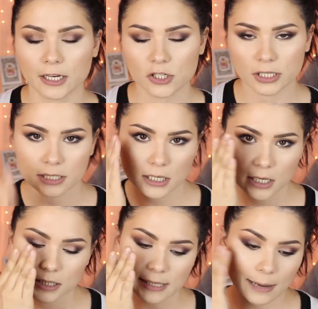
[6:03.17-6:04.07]
and just
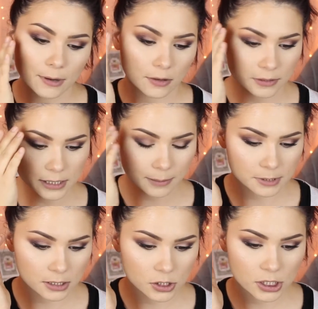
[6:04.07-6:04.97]
dab it on the tops
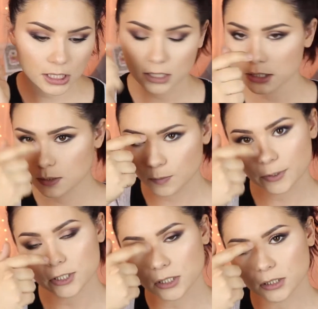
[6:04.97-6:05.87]
of the cheeks,
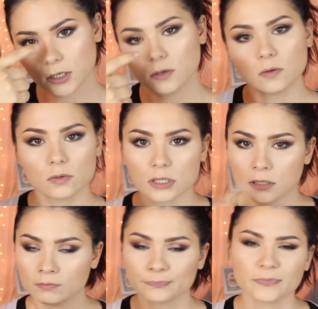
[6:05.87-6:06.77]
bridging the nose,
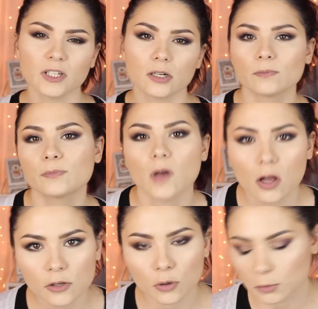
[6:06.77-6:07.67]
you know,
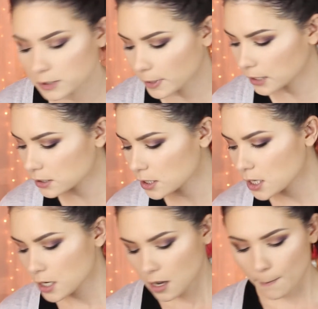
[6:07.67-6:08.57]
all the normal spots.
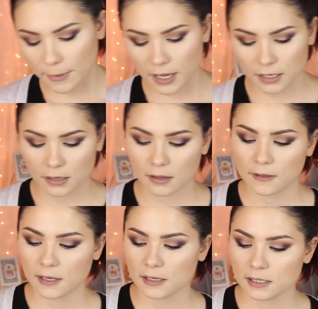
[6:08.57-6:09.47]
But
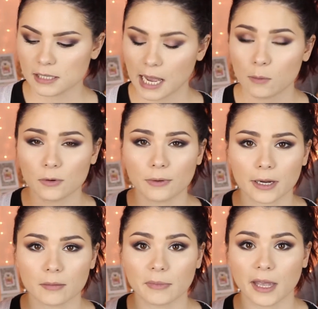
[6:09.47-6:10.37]
this I would
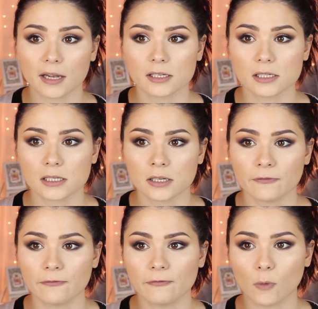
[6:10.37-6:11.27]
recommend
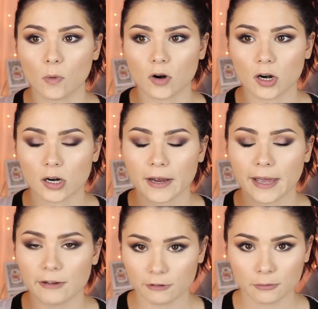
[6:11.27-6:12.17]
for
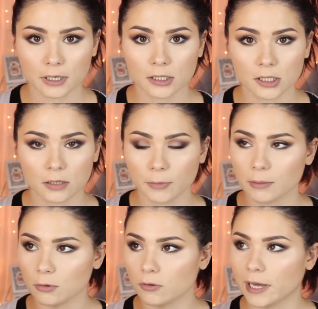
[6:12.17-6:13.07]
everyone.
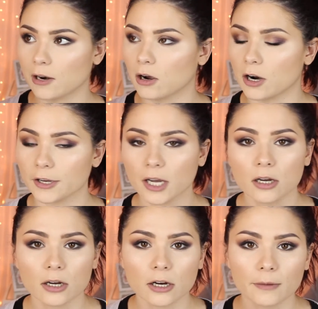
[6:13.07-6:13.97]
People that are
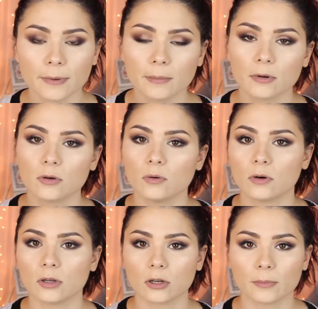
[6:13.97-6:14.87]
younger, people who
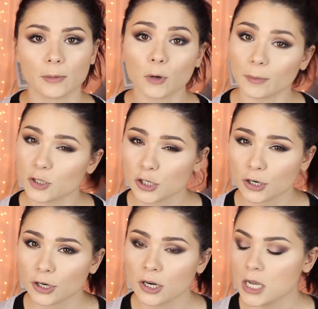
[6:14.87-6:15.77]
are a little bit more
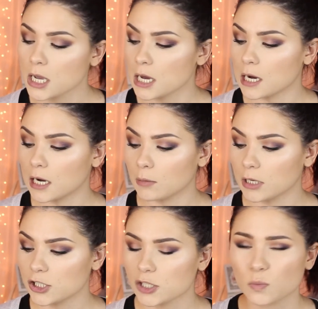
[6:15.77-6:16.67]
mature.
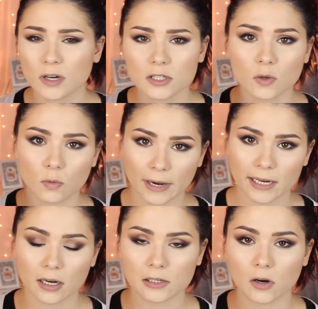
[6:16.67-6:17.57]
It just works
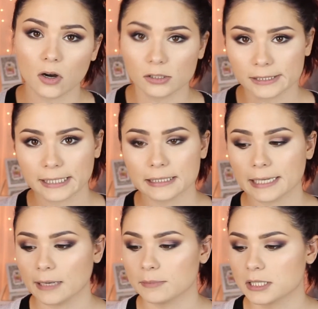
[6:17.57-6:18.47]
great on all skin
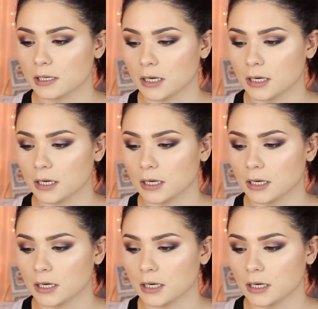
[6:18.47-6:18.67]
types.